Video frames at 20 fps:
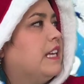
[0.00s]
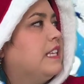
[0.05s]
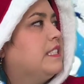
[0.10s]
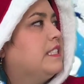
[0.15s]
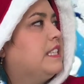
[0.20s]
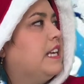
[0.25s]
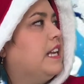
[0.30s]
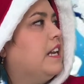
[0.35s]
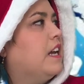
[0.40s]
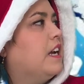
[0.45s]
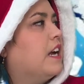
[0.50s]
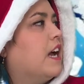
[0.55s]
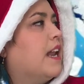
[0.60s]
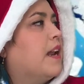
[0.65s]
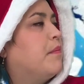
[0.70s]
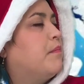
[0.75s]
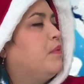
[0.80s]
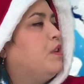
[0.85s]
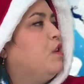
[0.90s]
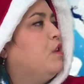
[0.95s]
Santa got
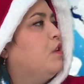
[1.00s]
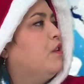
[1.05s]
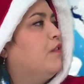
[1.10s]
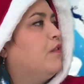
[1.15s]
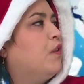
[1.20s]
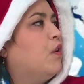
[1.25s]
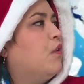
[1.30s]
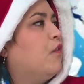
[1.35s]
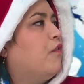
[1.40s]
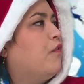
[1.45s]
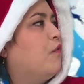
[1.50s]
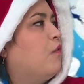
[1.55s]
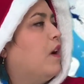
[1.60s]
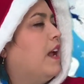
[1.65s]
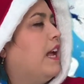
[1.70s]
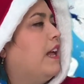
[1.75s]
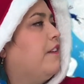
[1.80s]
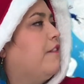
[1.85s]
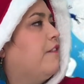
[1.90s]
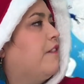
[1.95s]
a beautiful
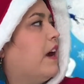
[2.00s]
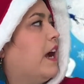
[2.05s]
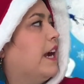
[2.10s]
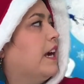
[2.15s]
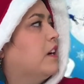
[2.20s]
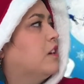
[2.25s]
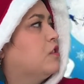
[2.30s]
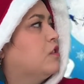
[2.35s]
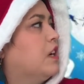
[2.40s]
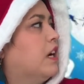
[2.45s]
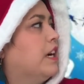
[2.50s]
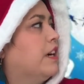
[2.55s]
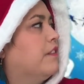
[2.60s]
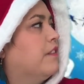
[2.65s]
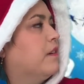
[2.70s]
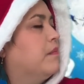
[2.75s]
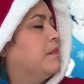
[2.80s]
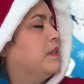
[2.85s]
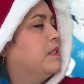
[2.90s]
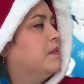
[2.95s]
red fire truck
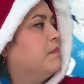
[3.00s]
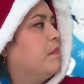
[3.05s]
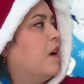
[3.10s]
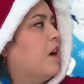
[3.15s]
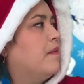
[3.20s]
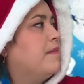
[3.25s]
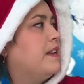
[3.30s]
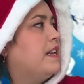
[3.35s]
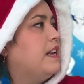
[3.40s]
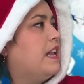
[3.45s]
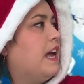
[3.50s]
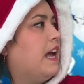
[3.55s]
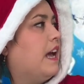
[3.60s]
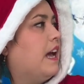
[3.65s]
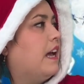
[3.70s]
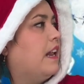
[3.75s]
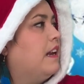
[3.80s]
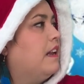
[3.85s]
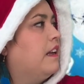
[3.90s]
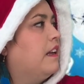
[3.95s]
from his mom and
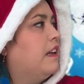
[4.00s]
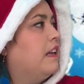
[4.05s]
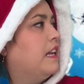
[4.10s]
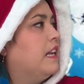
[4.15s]
dad.